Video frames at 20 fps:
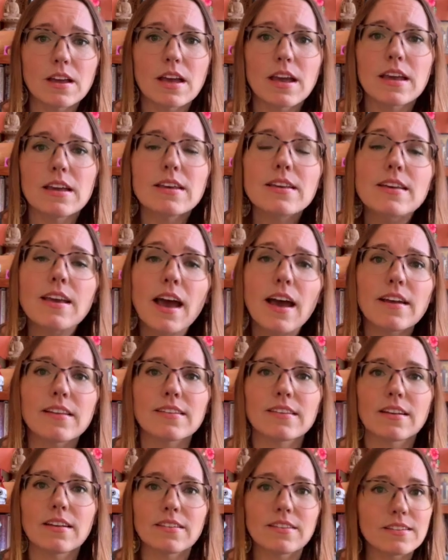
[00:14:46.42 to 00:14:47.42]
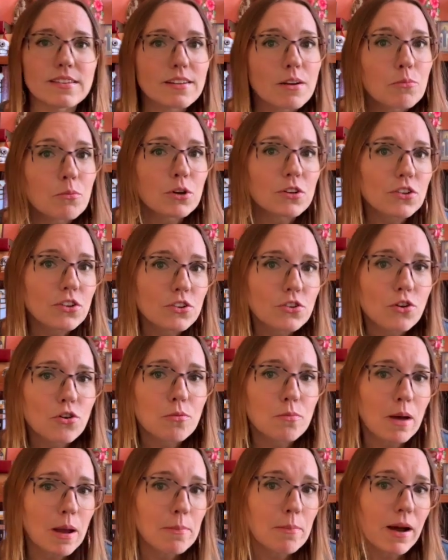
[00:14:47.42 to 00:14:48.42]
Yes, someone stole
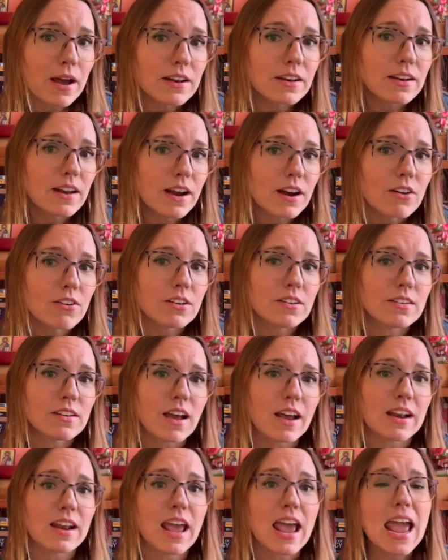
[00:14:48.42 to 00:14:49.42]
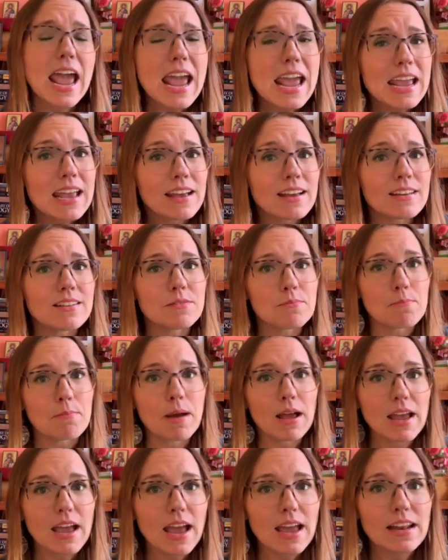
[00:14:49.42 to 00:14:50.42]
my Biden-Harris sign and
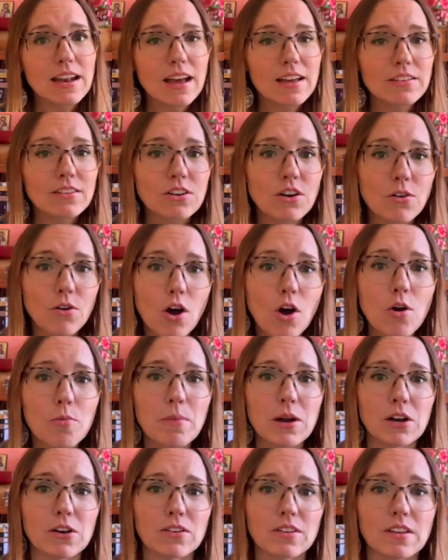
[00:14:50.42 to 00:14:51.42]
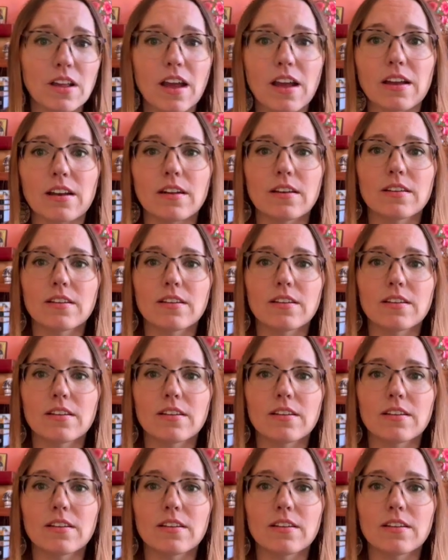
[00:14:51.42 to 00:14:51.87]
my hate has no home here sign.